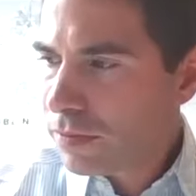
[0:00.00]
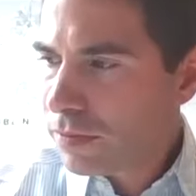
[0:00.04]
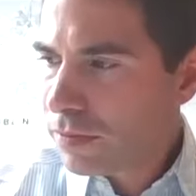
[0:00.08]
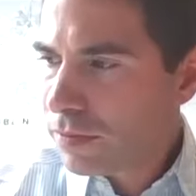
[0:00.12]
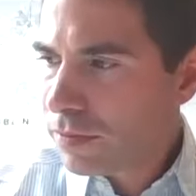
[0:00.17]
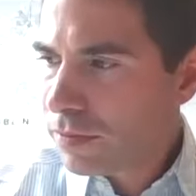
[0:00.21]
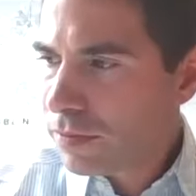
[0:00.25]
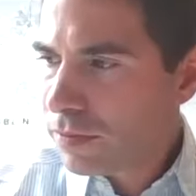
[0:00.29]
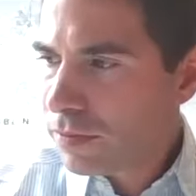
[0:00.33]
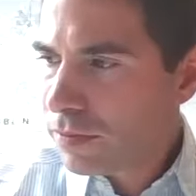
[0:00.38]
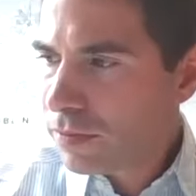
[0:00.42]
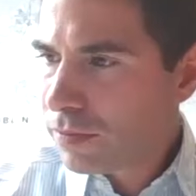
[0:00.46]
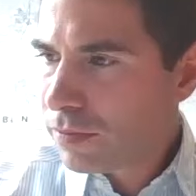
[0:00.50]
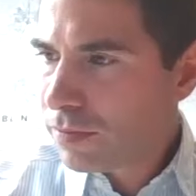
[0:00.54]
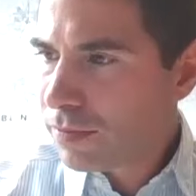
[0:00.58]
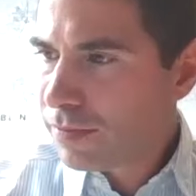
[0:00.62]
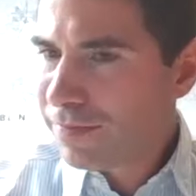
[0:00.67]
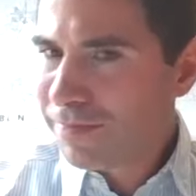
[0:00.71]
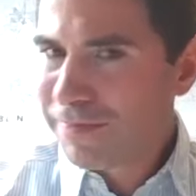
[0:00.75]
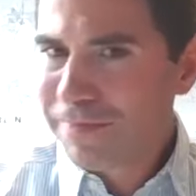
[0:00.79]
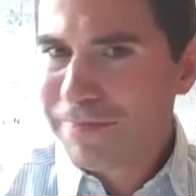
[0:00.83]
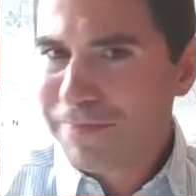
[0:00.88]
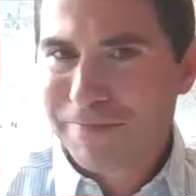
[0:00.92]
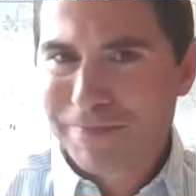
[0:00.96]

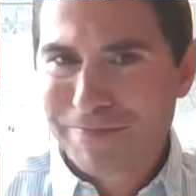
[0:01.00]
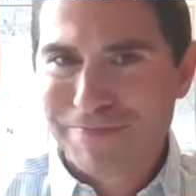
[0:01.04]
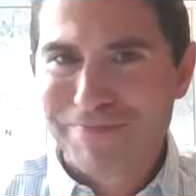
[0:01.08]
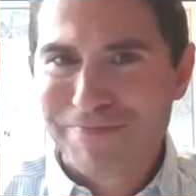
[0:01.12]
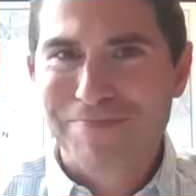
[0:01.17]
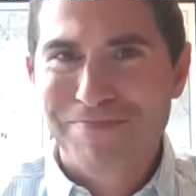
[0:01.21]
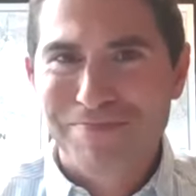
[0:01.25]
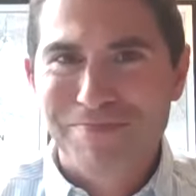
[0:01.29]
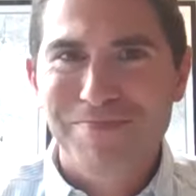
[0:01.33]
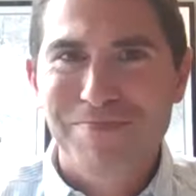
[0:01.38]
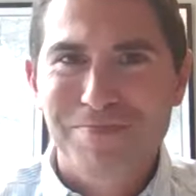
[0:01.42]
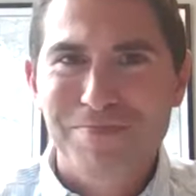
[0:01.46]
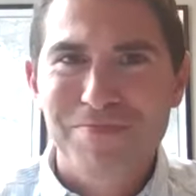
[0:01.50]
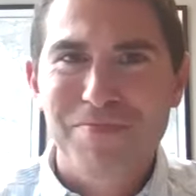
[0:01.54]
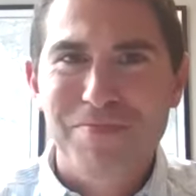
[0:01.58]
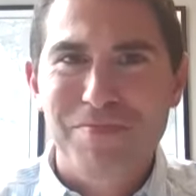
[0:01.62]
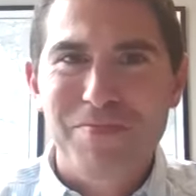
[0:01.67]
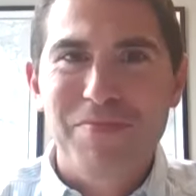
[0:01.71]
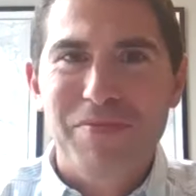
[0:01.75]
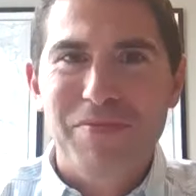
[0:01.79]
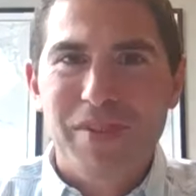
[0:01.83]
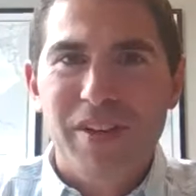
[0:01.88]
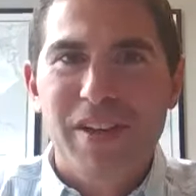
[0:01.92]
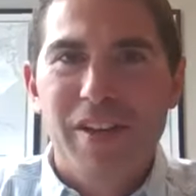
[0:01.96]

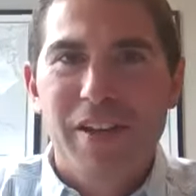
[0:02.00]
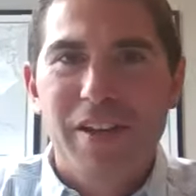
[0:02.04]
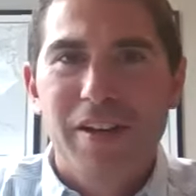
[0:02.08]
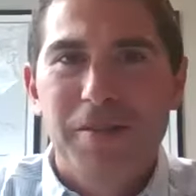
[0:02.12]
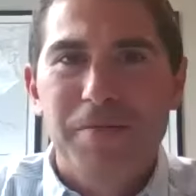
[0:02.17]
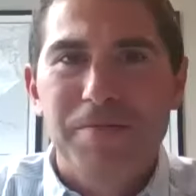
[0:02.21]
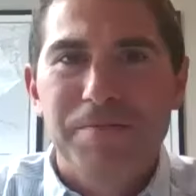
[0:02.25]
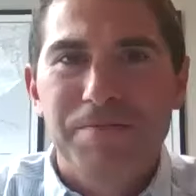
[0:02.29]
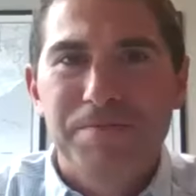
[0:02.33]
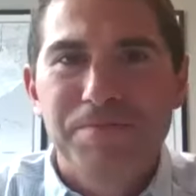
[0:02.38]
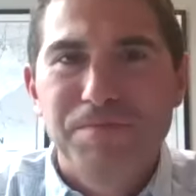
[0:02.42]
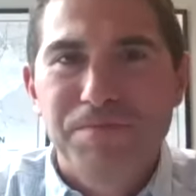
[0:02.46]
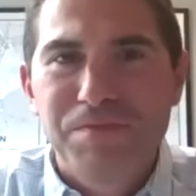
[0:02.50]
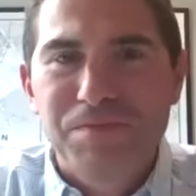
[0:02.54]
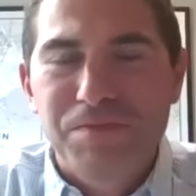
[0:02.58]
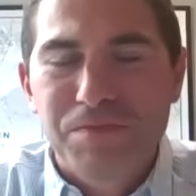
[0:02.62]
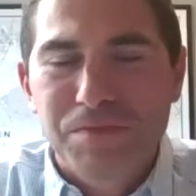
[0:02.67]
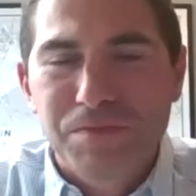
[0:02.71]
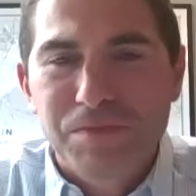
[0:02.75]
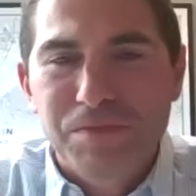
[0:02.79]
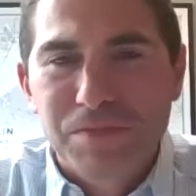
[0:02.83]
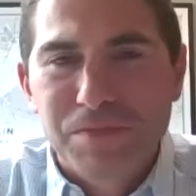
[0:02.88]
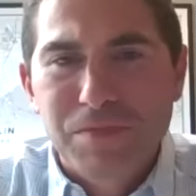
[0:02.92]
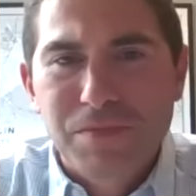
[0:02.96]

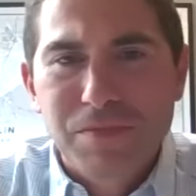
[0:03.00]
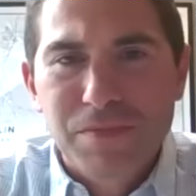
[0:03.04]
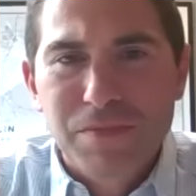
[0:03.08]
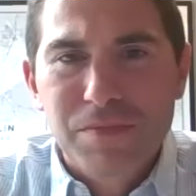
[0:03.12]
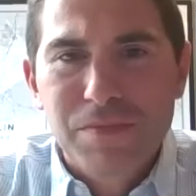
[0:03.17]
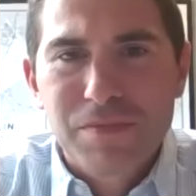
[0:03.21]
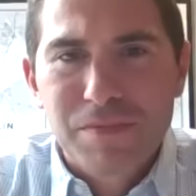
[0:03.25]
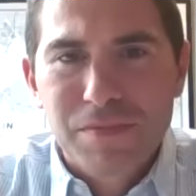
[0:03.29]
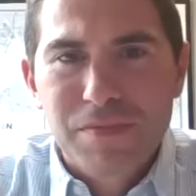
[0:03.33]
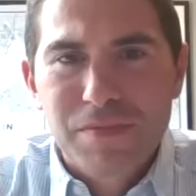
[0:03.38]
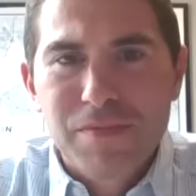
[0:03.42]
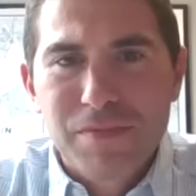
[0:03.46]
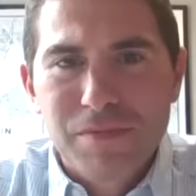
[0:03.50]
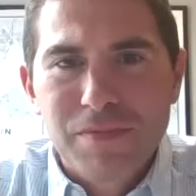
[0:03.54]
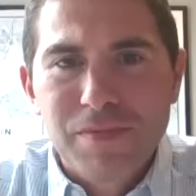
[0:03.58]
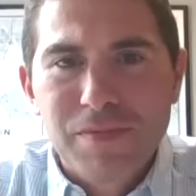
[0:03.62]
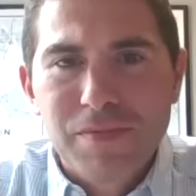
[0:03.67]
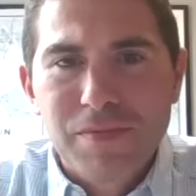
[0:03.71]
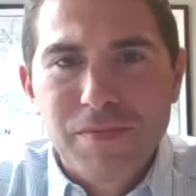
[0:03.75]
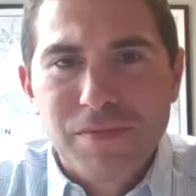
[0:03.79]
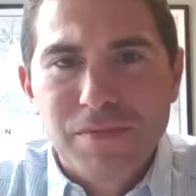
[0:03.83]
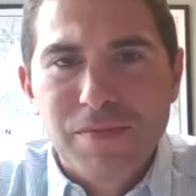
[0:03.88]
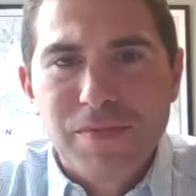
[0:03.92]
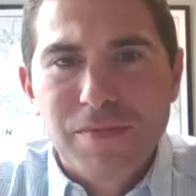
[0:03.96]

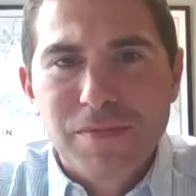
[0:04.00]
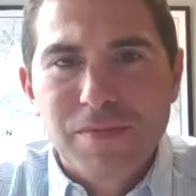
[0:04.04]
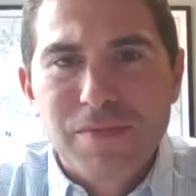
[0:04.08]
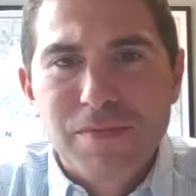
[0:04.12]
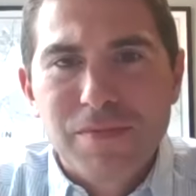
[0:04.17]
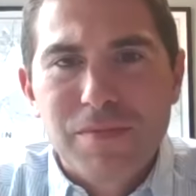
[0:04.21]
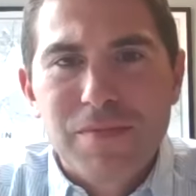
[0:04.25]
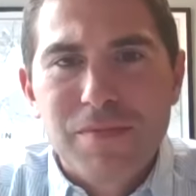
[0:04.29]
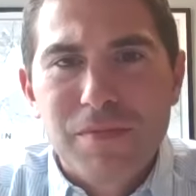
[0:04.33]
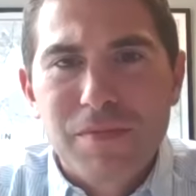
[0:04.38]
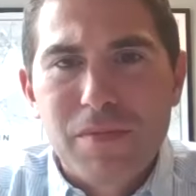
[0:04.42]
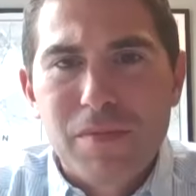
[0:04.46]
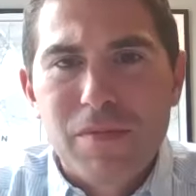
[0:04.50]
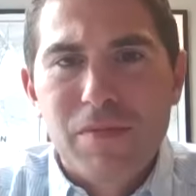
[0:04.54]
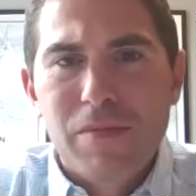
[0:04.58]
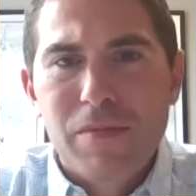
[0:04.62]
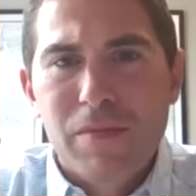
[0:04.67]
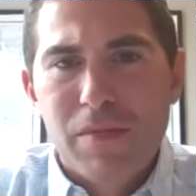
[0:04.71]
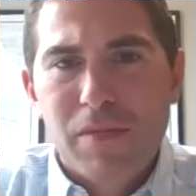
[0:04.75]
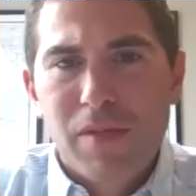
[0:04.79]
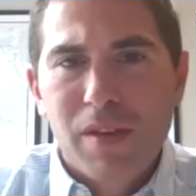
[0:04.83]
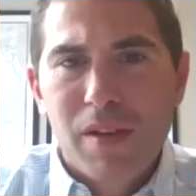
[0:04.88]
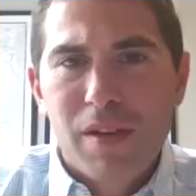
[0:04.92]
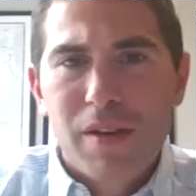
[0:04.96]

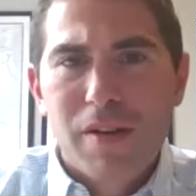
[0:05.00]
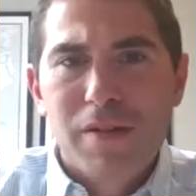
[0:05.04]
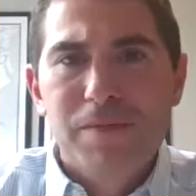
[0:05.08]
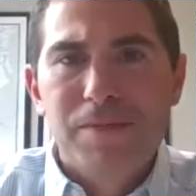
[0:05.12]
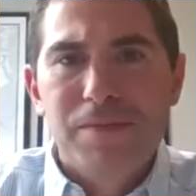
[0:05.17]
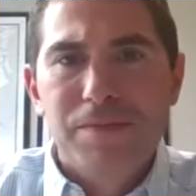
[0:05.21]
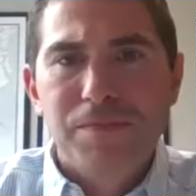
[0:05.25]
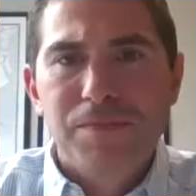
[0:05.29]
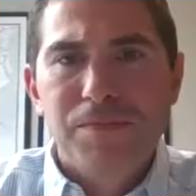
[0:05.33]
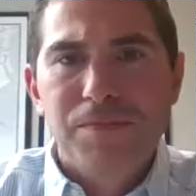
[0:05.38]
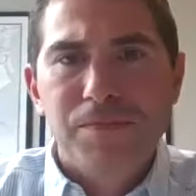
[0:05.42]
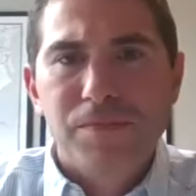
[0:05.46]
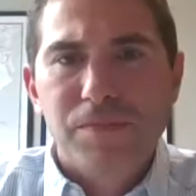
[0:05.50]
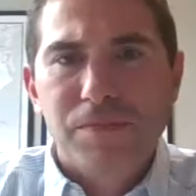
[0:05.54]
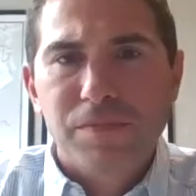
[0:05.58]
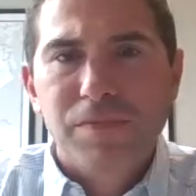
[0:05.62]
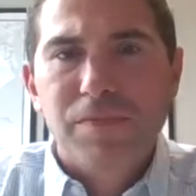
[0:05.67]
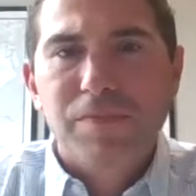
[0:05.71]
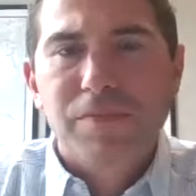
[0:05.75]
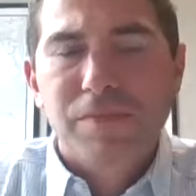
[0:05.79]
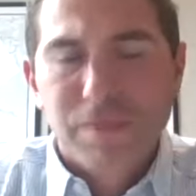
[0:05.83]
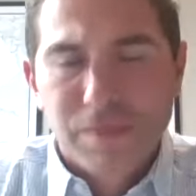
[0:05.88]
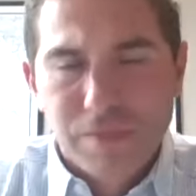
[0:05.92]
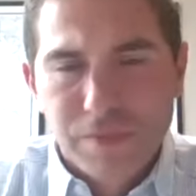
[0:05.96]

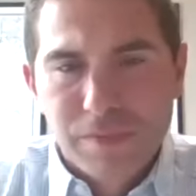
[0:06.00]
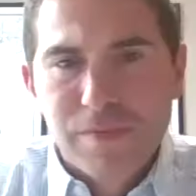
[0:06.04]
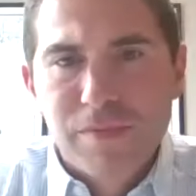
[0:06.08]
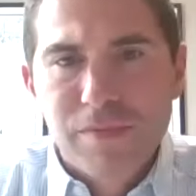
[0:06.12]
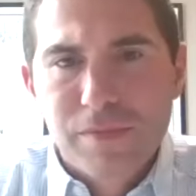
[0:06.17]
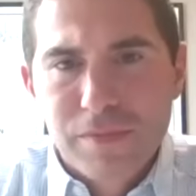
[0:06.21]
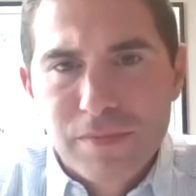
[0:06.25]
[no speech]